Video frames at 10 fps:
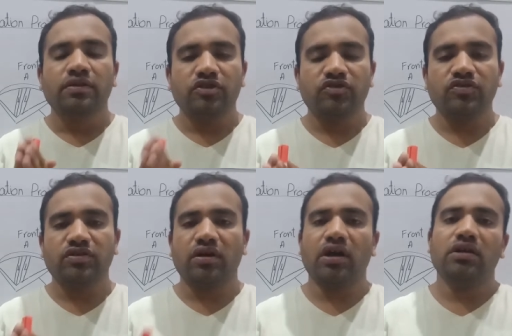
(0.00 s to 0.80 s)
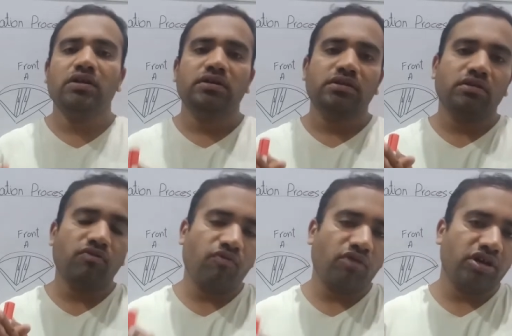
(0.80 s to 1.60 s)
this is called
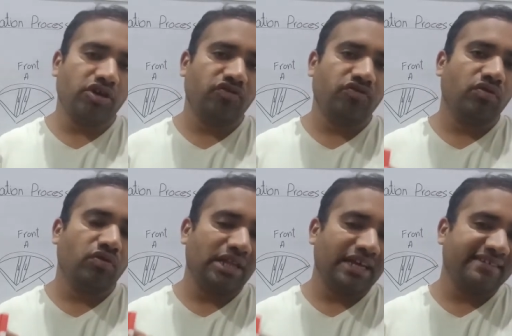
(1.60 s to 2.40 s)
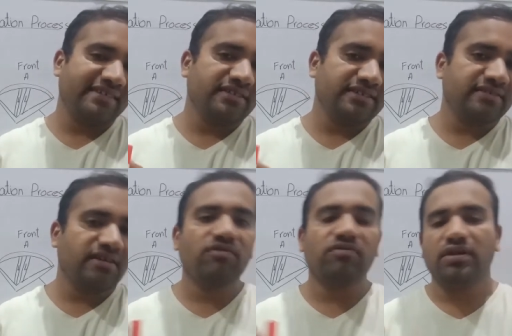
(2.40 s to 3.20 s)
the voiceless
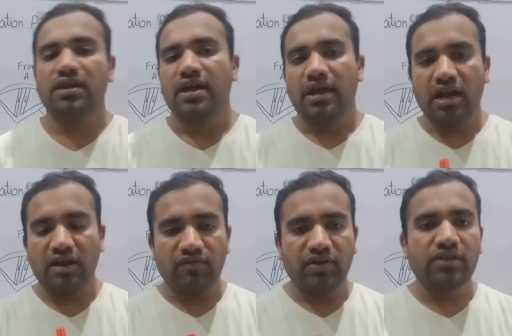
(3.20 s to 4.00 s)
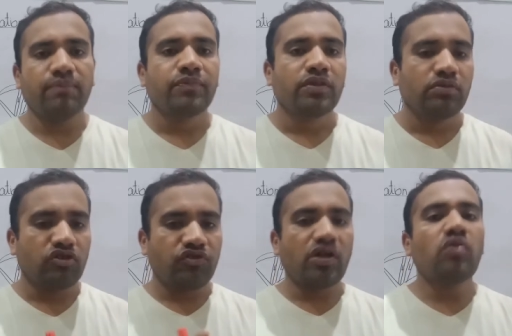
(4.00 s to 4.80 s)
sound. And when
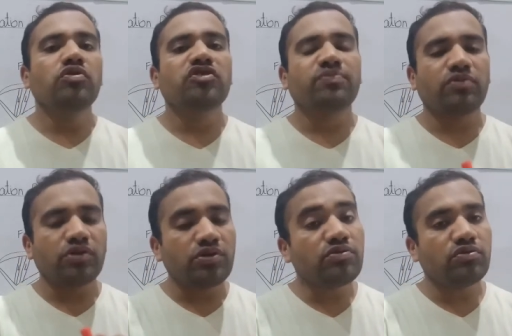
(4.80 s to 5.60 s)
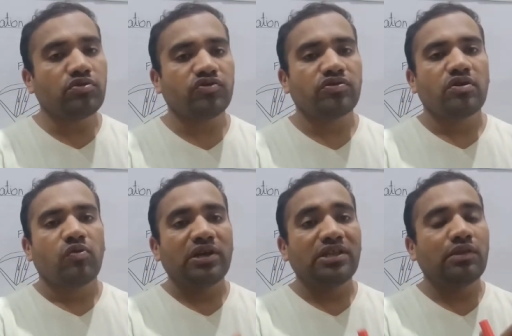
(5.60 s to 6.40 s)
the sound is produced
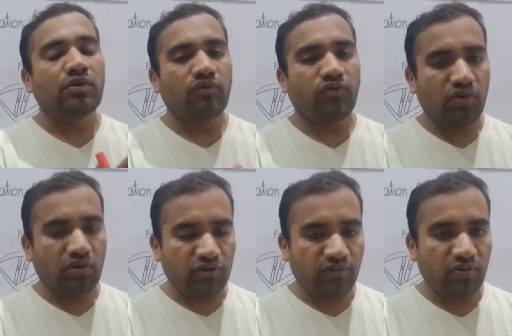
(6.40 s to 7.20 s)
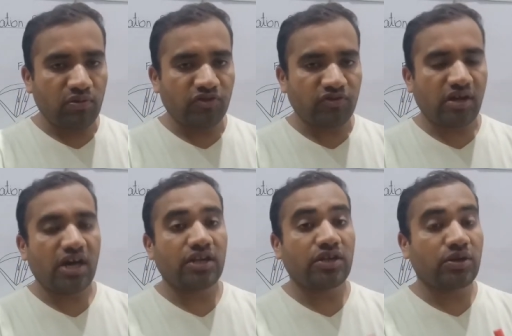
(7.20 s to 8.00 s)
while the vocal folds
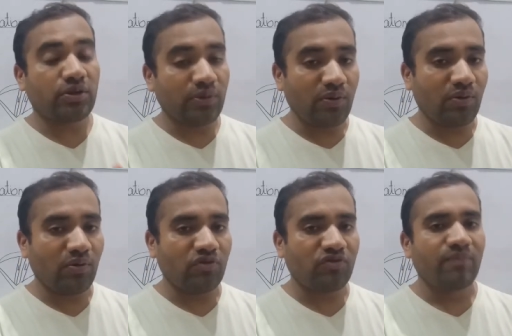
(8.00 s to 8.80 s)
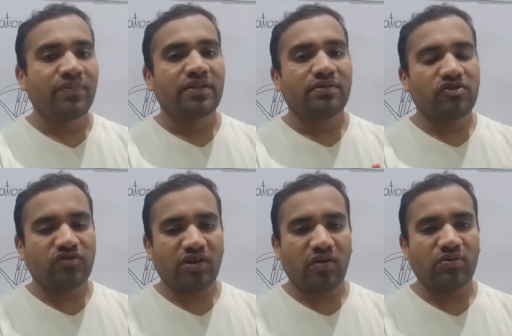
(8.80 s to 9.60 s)
are closed, the
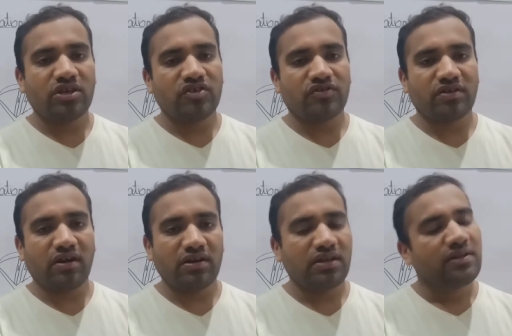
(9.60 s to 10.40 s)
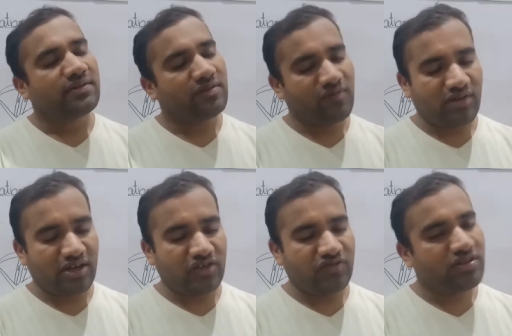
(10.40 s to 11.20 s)
sound is called the
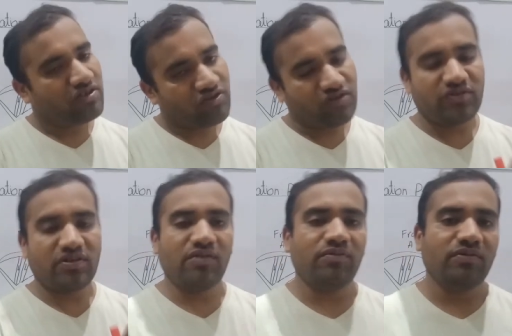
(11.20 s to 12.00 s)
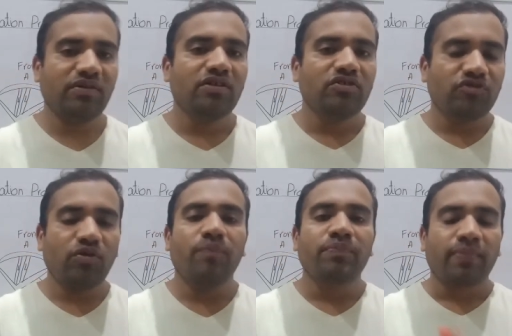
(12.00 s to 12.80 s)
voiced sound.
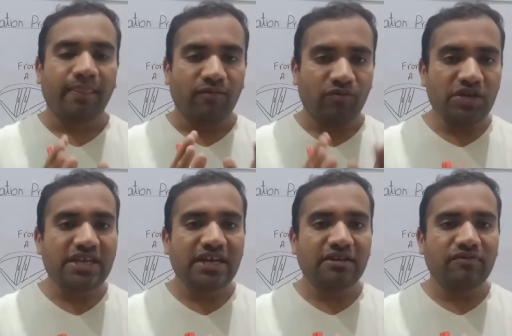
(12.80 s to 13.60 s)
So we can